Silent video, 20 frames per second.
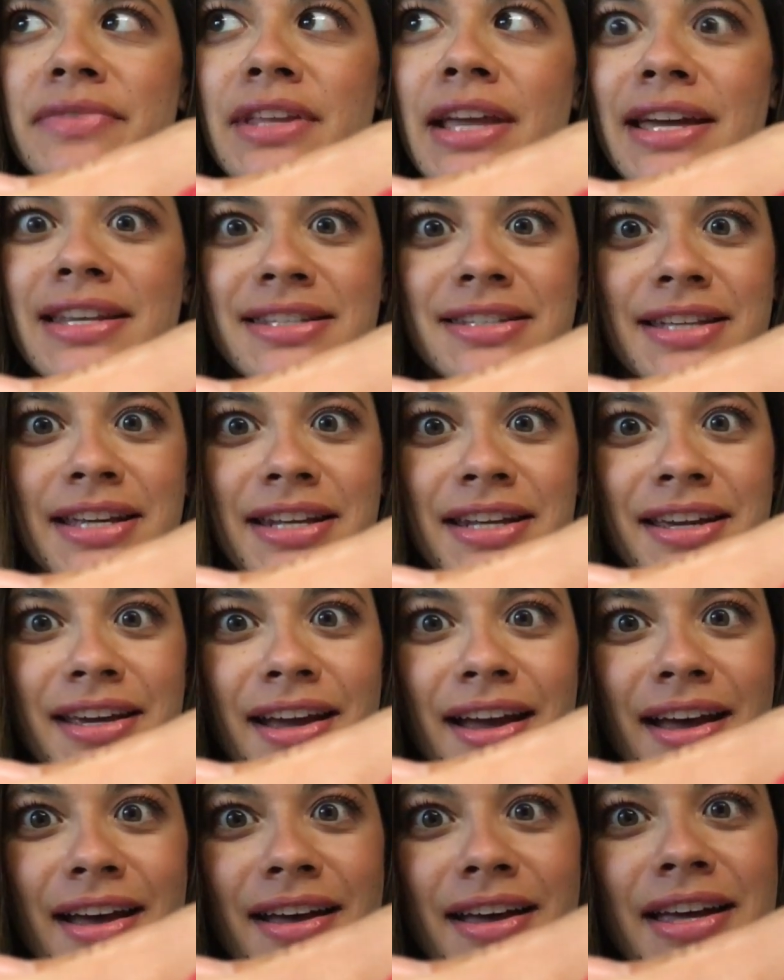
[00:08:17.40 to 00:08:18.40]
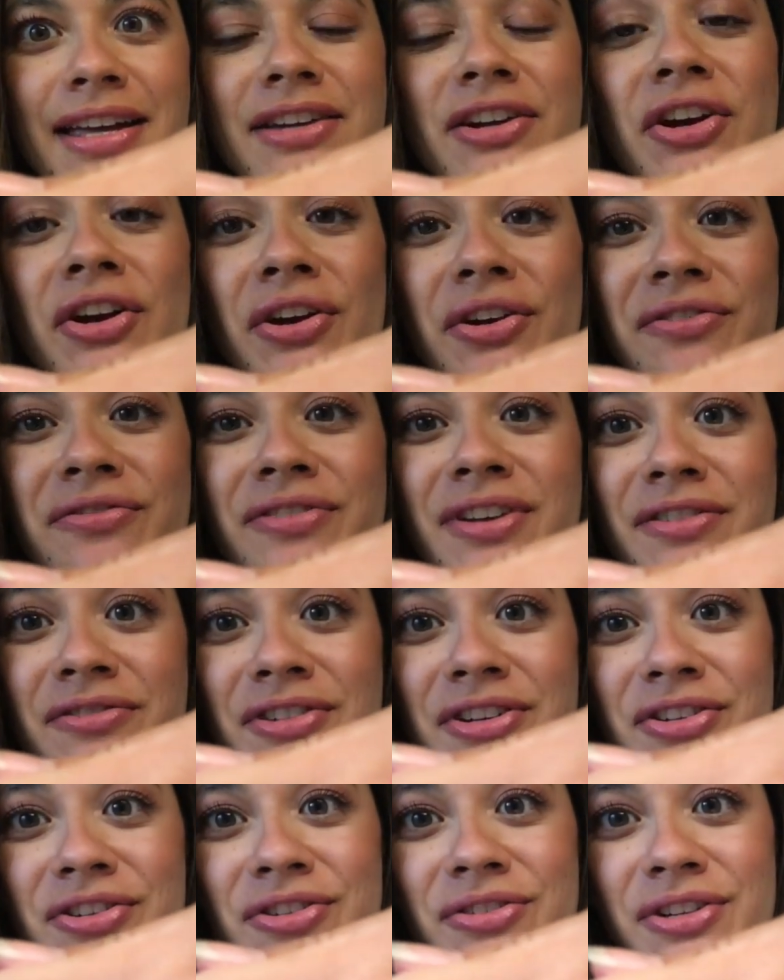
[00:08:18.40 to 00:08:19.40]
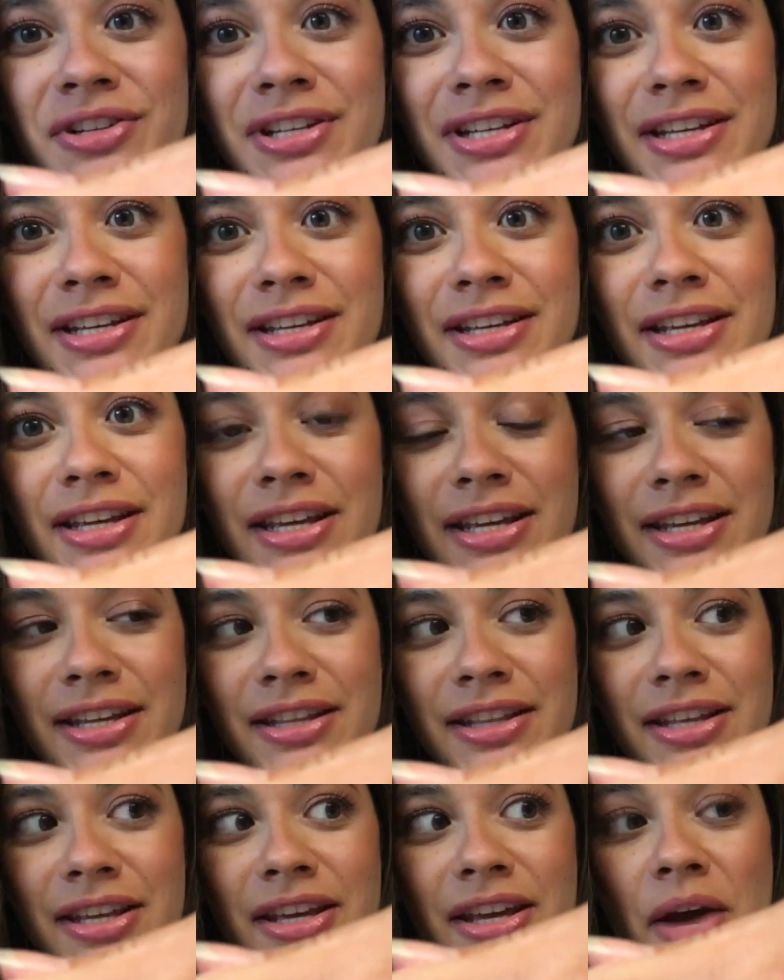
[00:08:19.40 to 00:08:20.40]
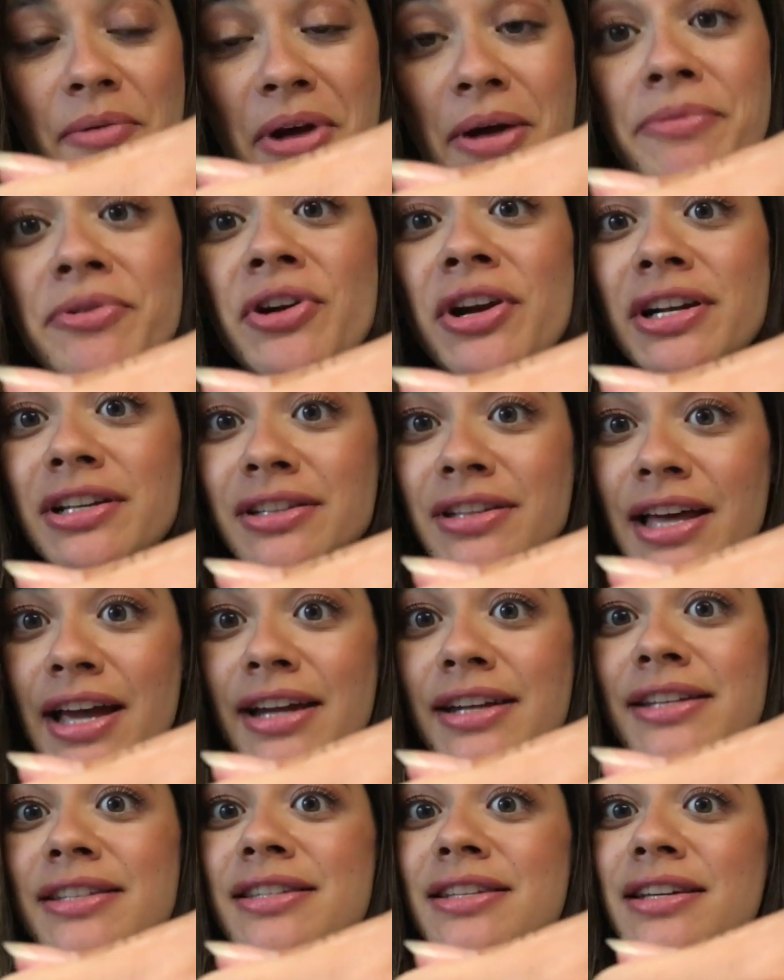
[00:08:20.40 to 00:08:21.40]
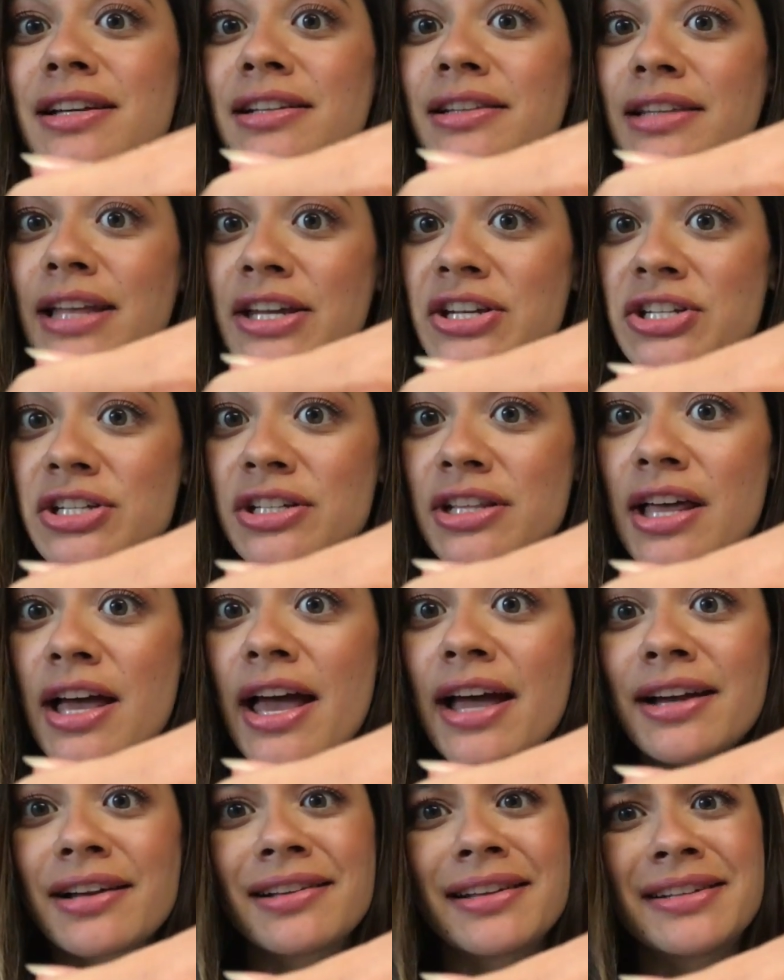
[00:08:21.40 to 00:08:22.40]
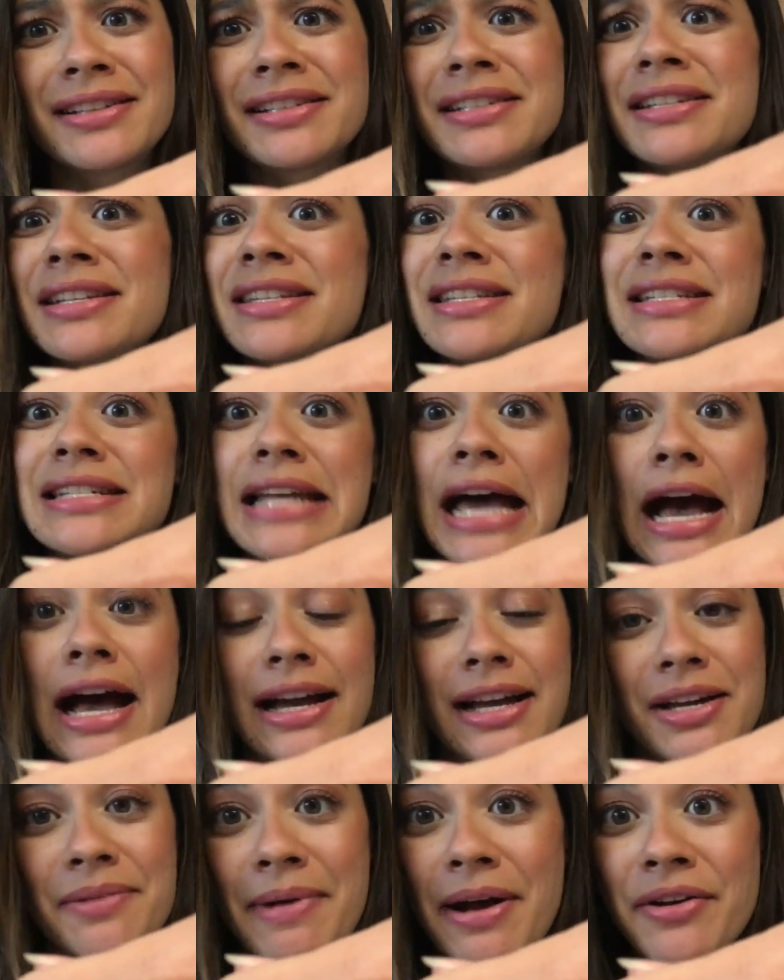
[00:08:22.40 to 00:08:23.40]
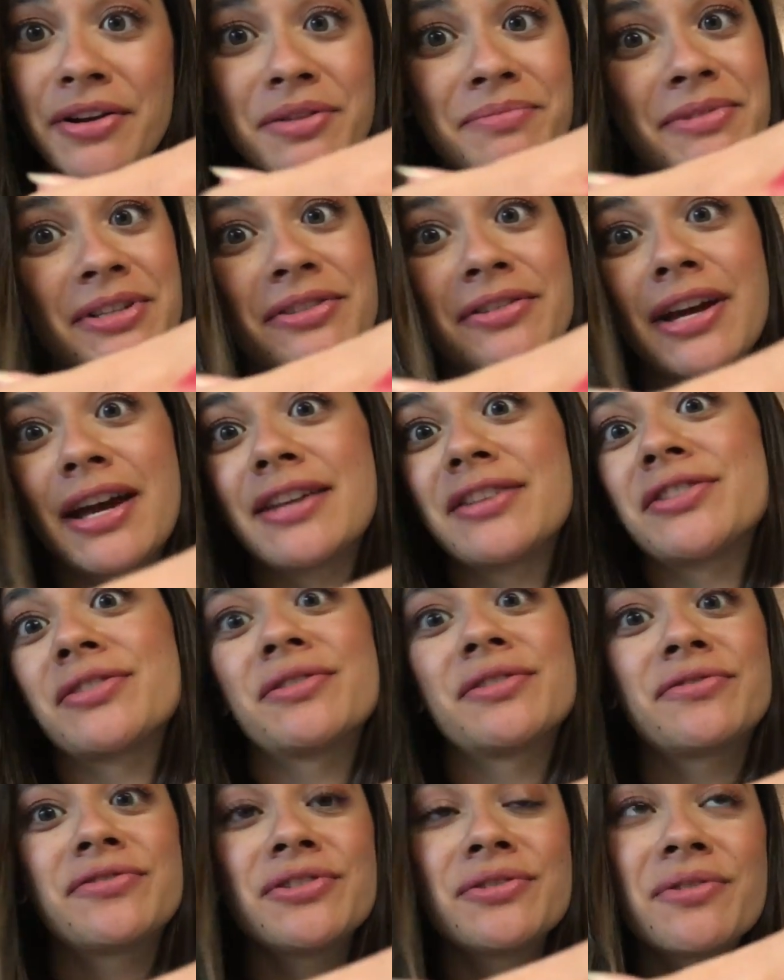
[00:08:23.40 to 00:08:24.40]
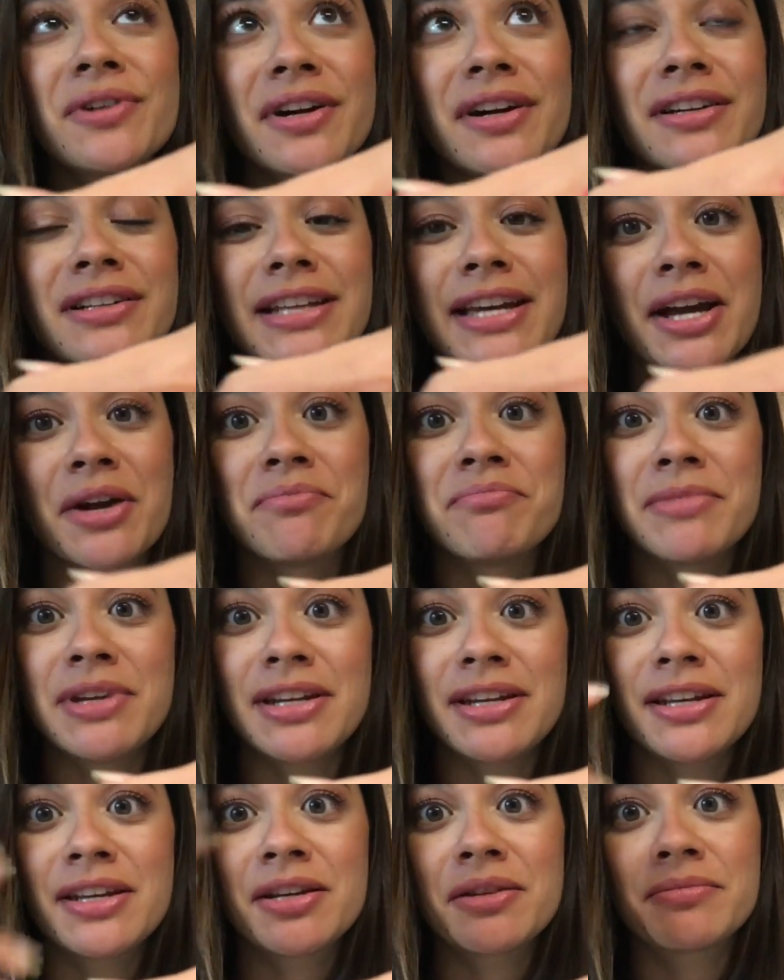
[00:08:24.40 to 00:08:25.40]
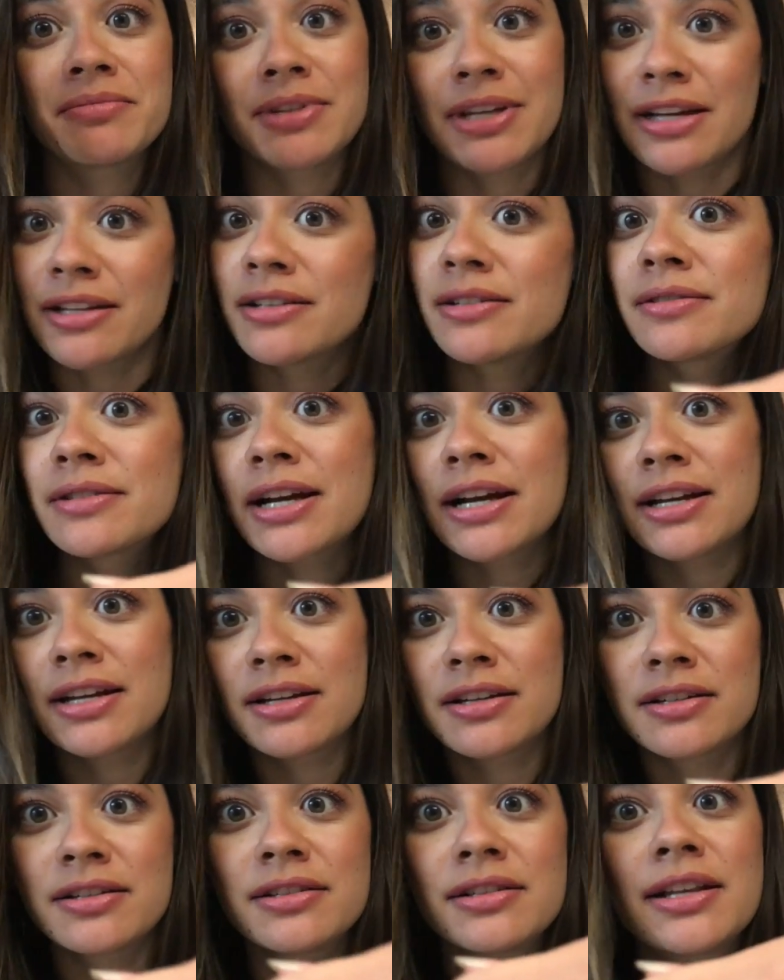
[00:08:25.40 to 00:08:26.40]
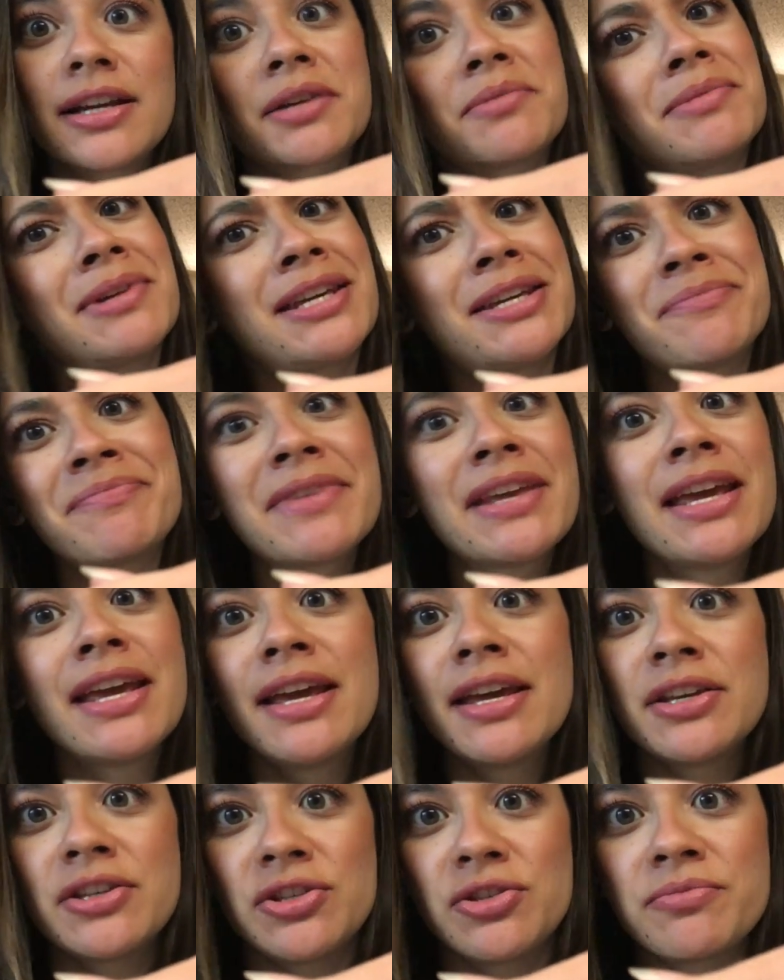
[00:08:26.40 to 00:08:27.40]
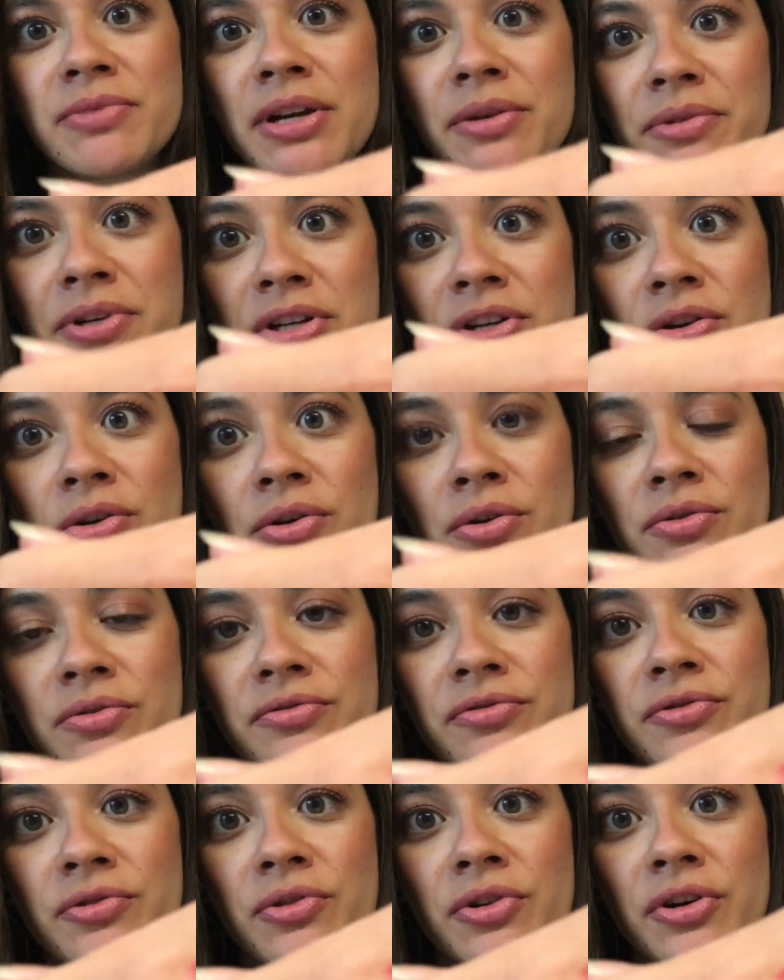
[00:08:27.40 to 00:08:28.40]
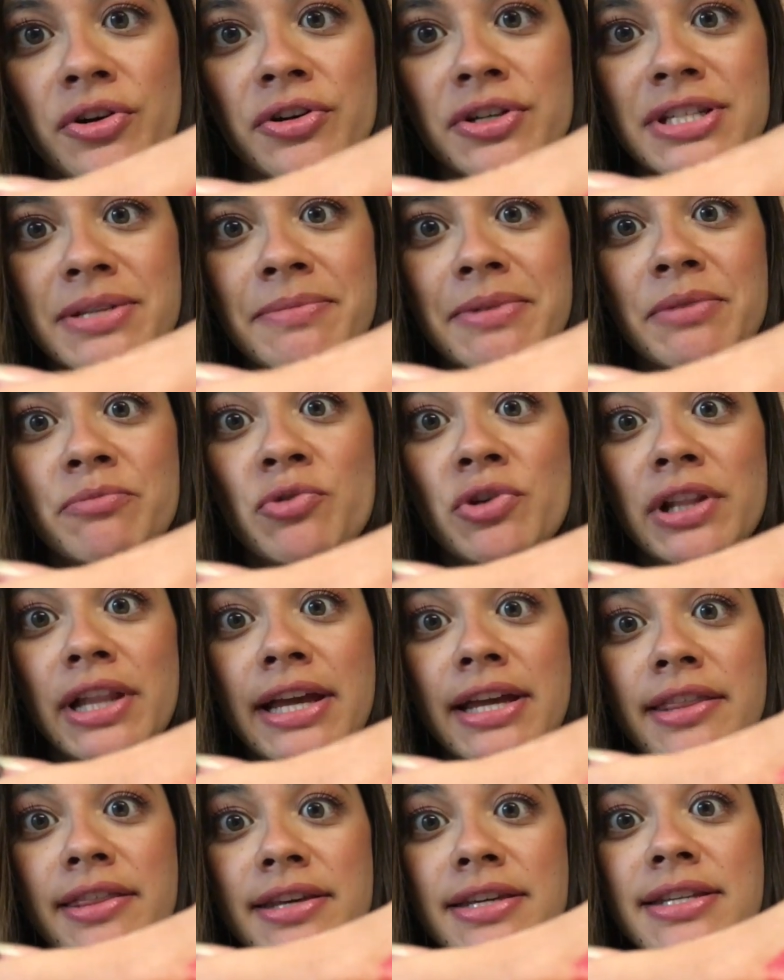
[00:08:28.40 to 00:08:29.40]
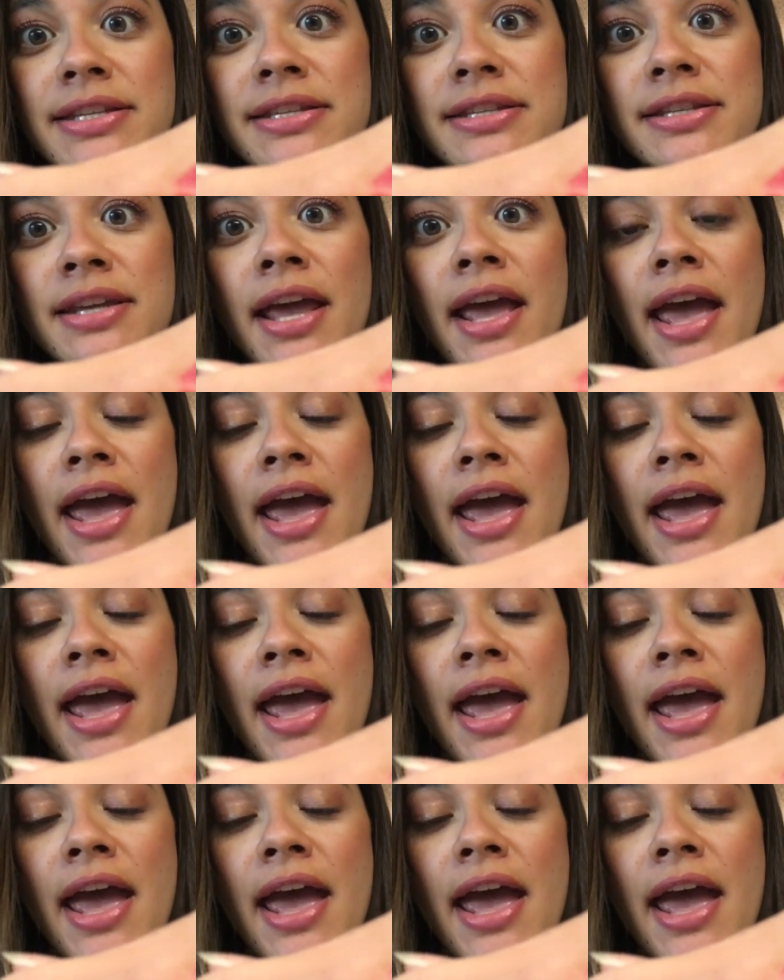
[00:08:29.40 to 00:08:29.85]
Aesthetica, her favorite nude in the Pomegranate line is Calendula, and Calendula does not come out on me, you guys. So if you are like a medium yellow kind of girl like me, you might want to go for something more like this.